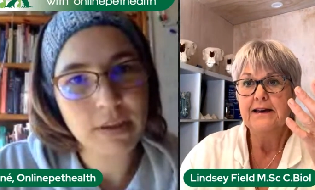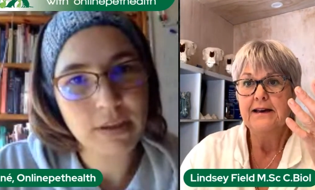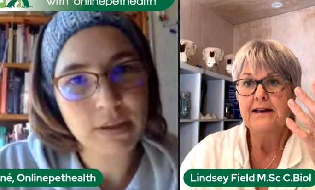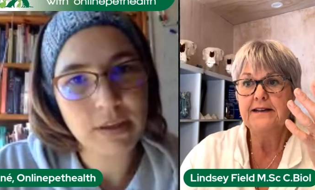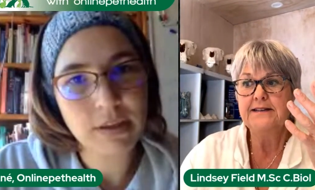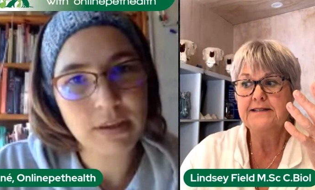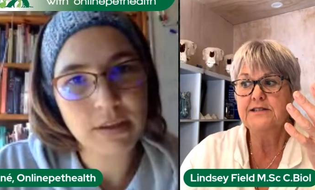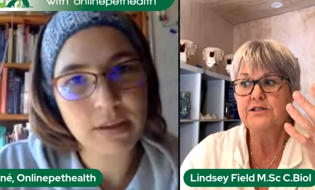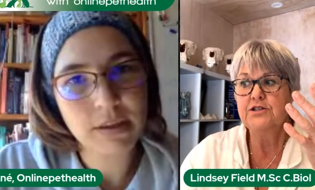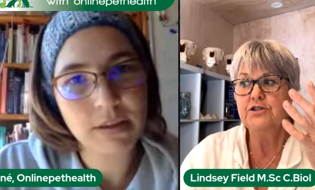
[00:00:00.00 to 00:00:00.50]

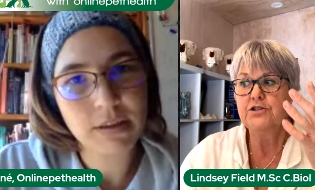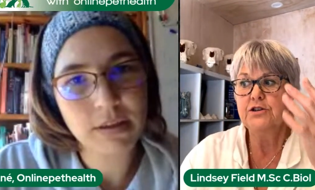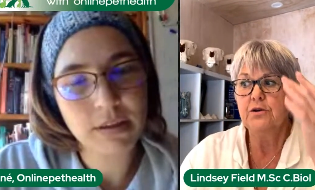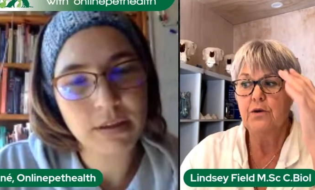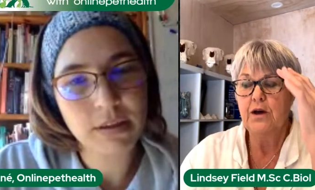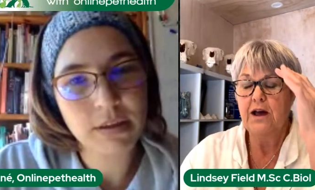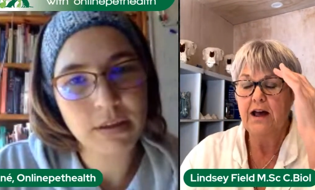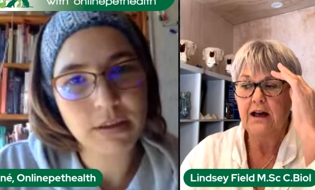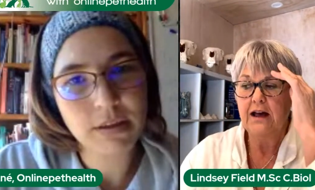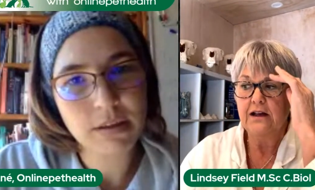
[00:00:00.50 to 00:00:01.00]
Speaker 1: is
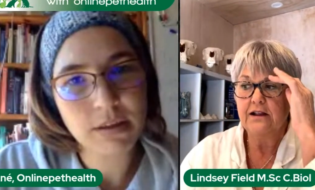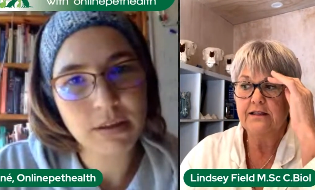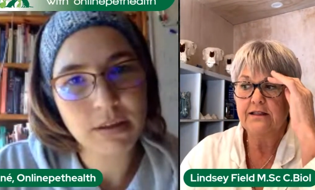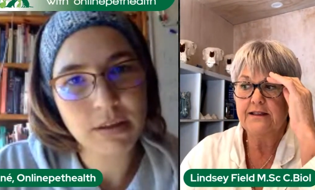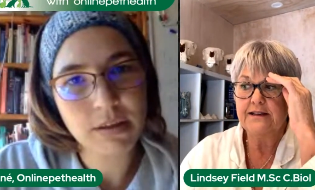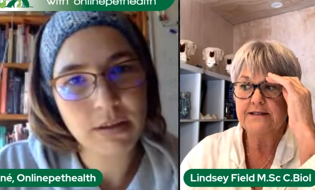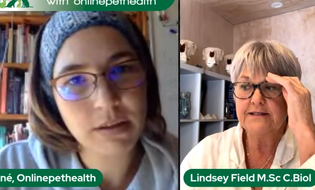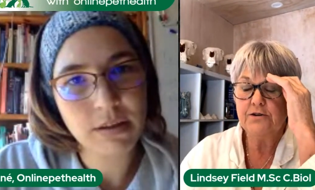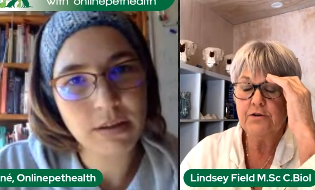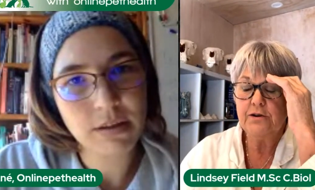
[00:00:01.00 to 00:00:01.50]

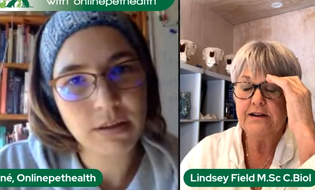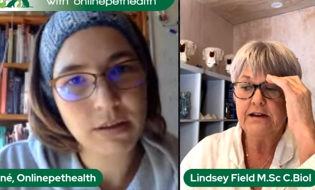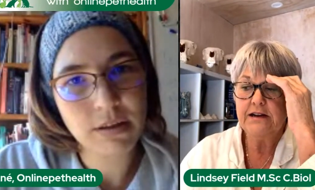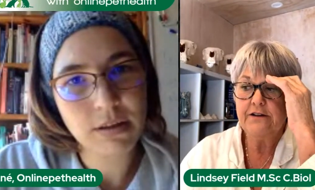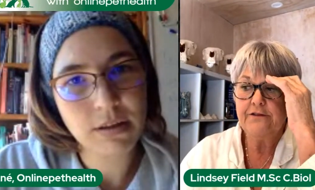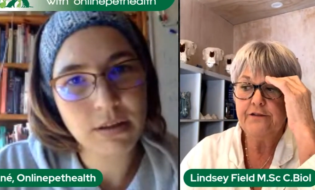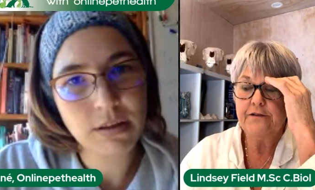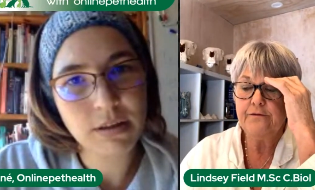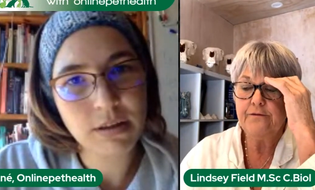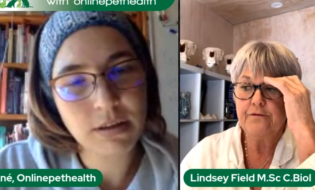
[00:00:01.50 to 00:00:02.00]
there's not
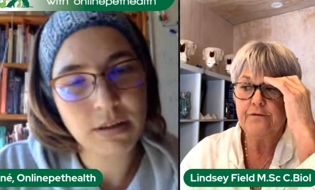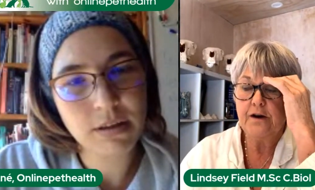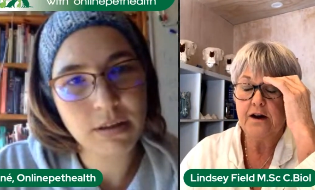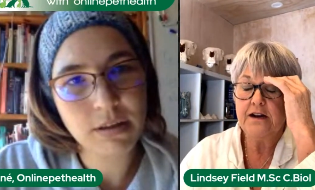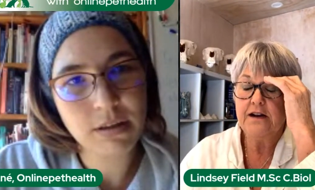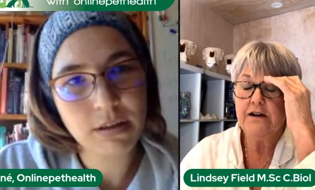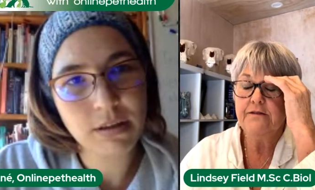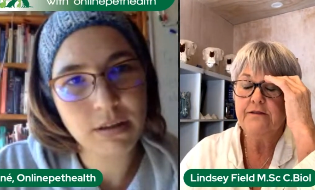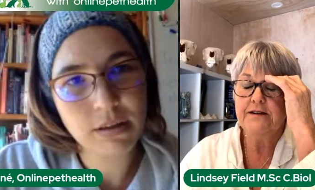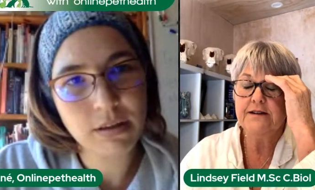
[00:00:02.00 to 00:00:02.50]
enough, in,
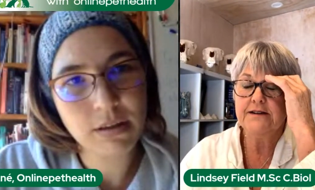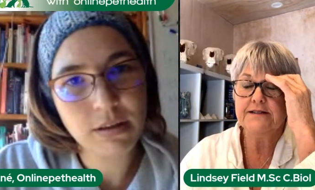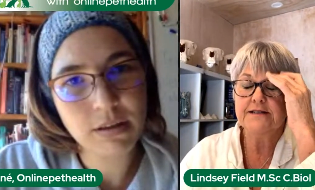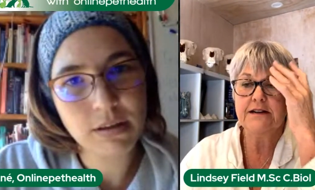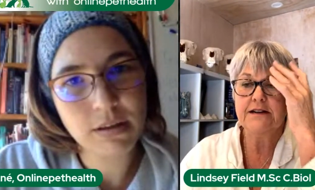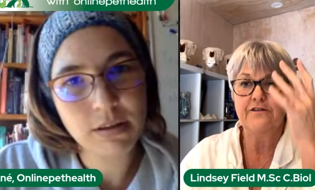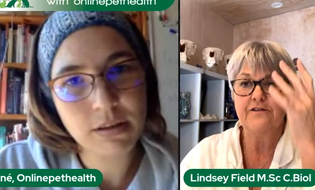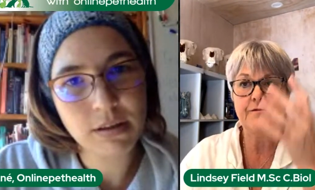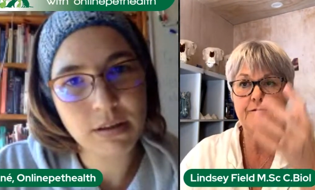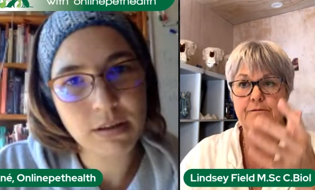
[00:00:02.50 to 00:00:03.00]
I don't think there's
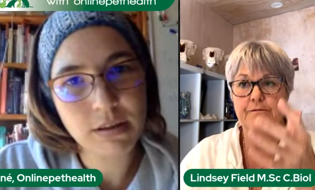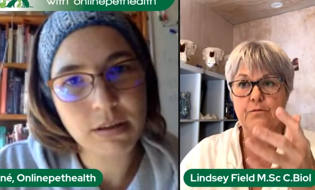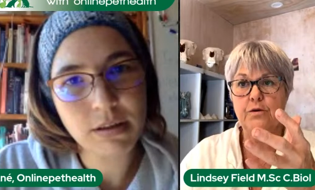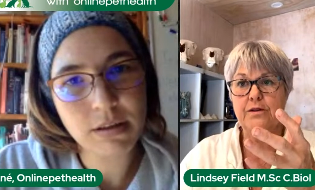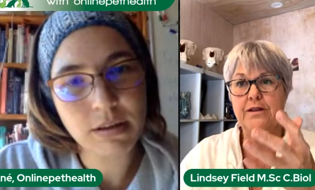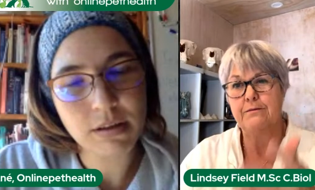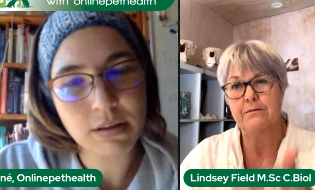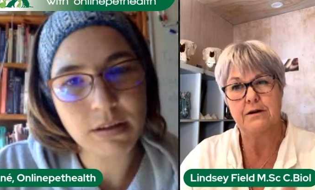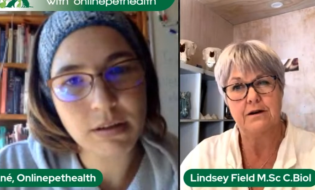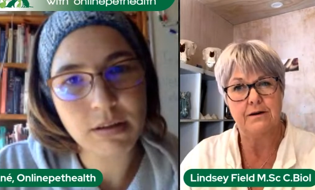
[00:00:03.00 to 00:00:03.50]
enough, well,
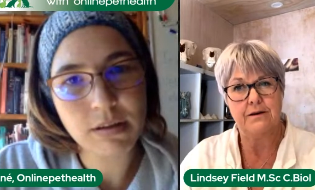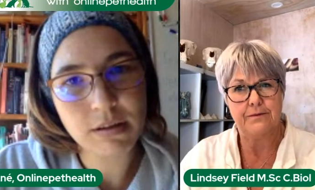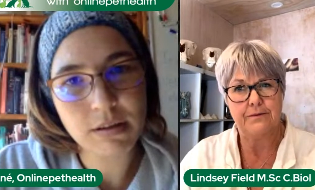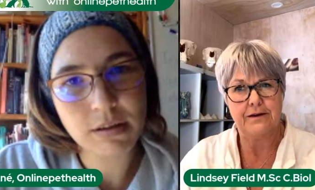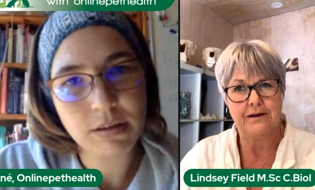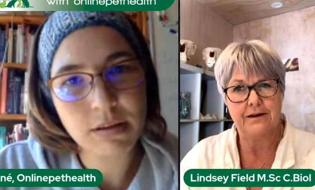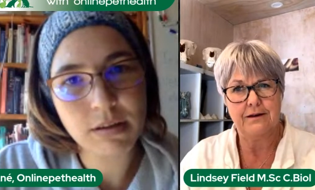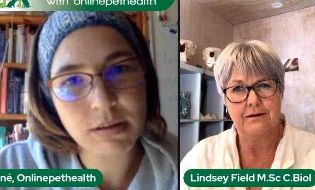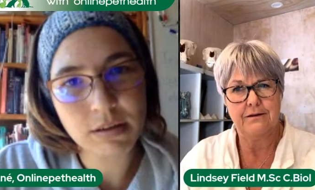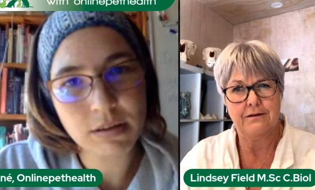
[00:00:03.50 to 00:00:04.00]
there might
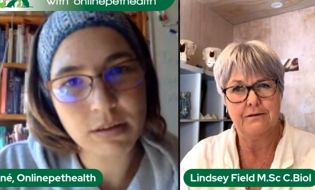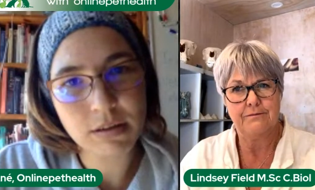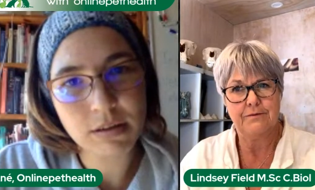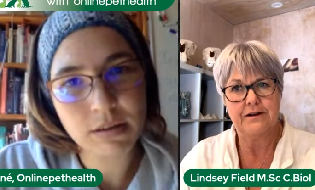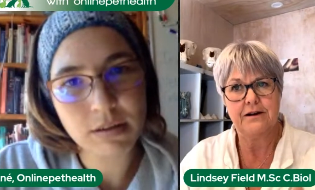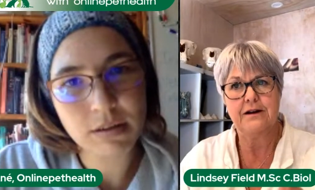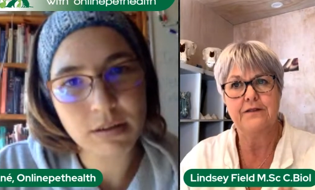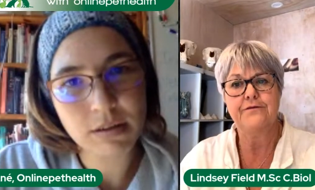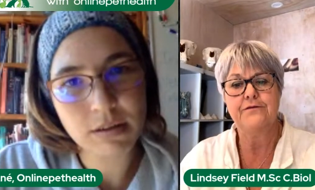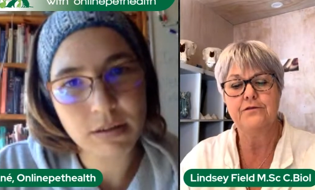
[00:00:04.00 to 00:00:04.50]
be, but
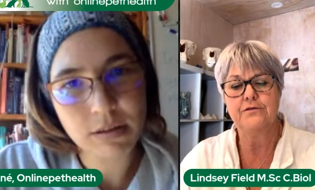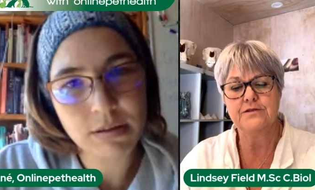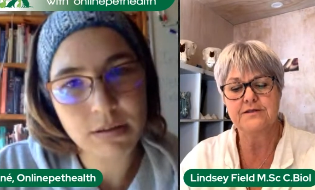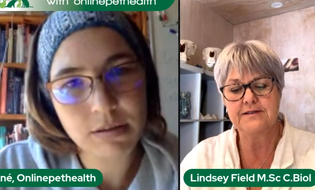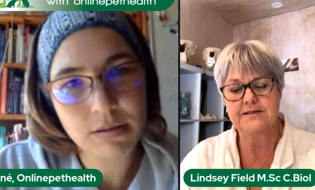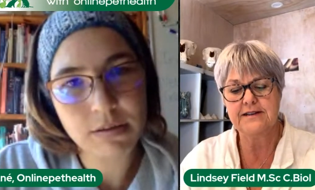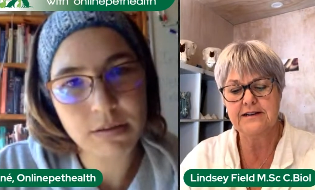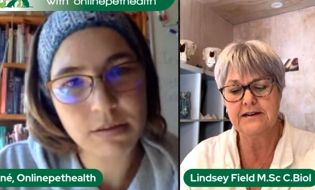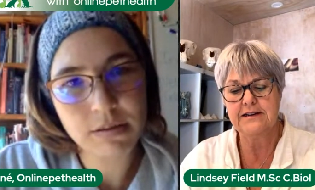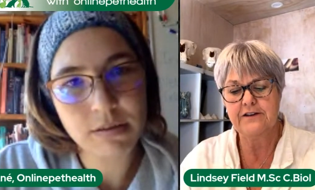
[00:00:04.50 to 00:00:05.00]
I've not
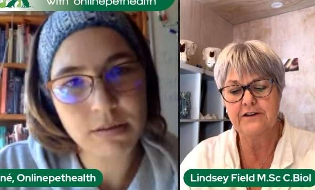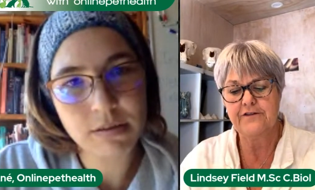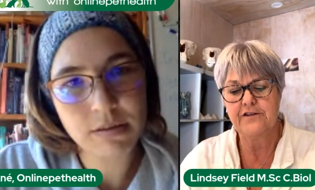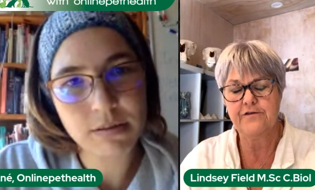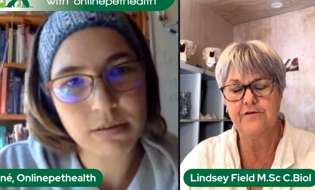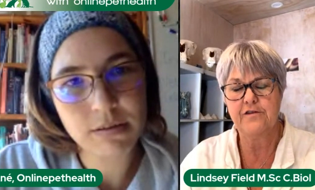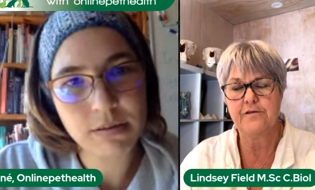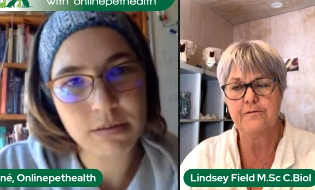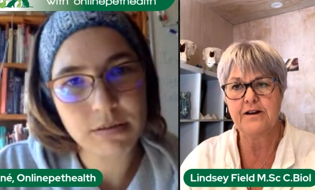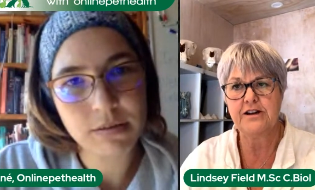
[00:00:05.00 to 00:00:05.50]
seen enough
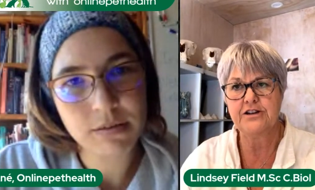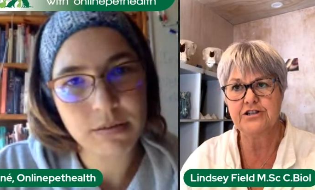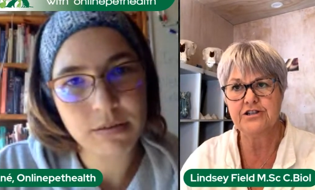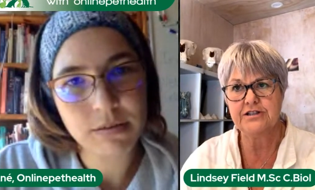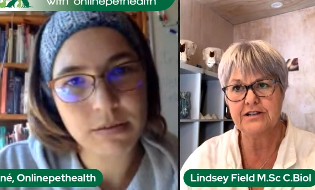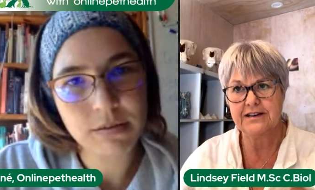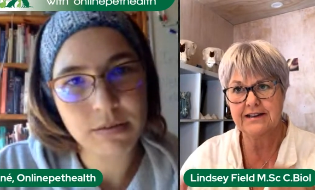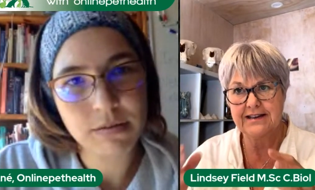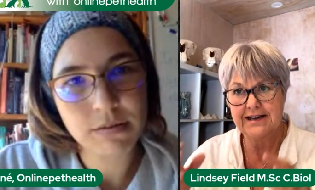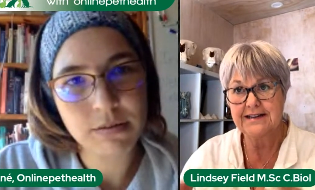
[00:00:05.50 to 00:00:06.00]
information
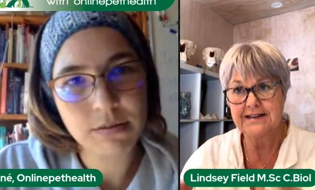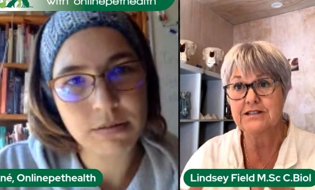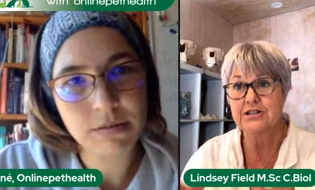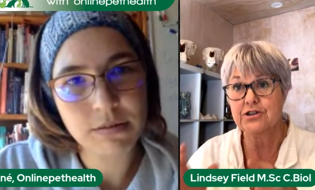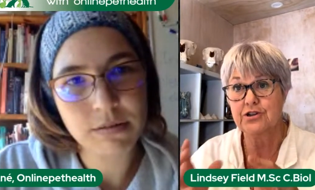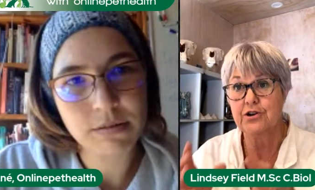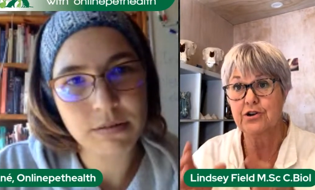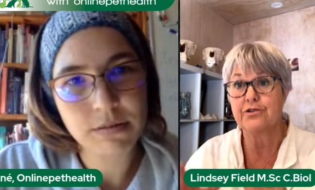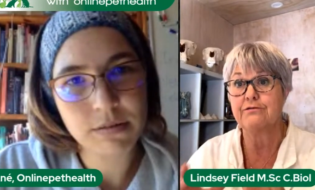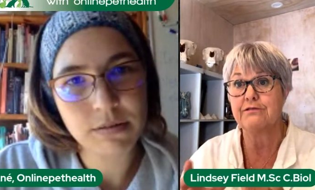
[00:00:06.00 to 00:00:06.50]
that
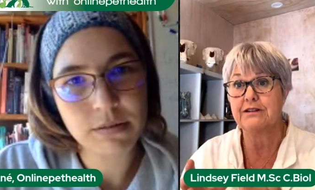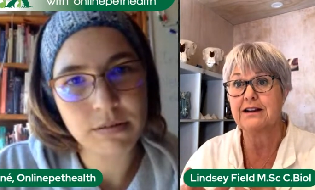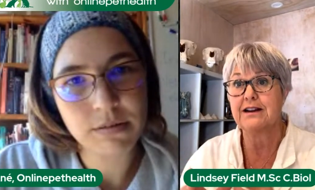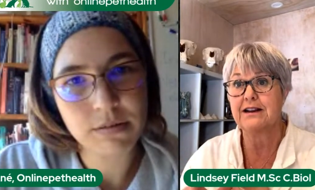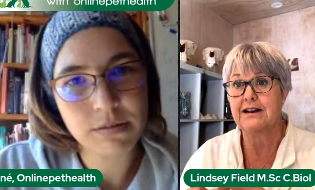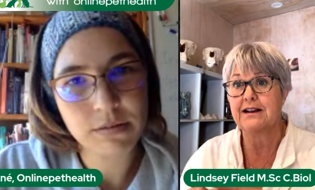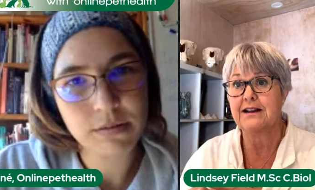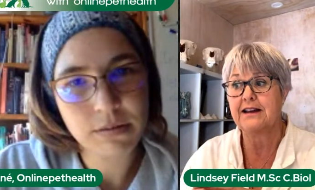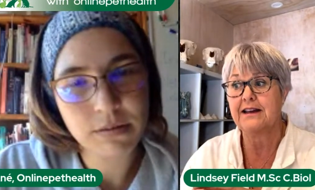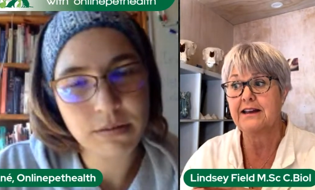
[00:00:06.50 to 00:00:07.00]

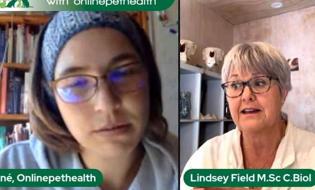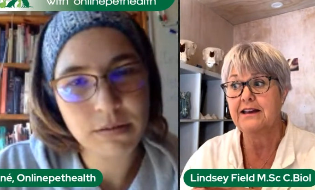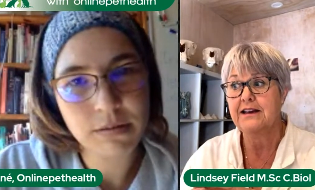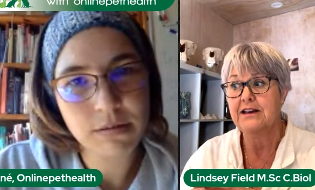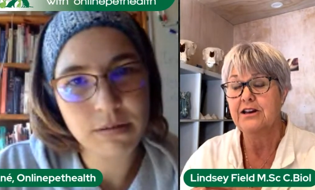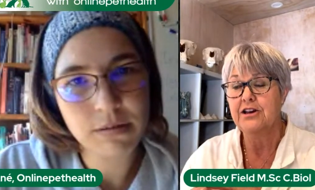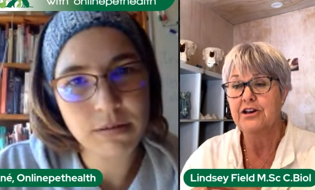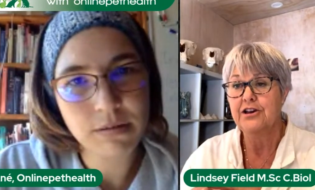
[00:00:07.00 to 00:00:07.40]
categorically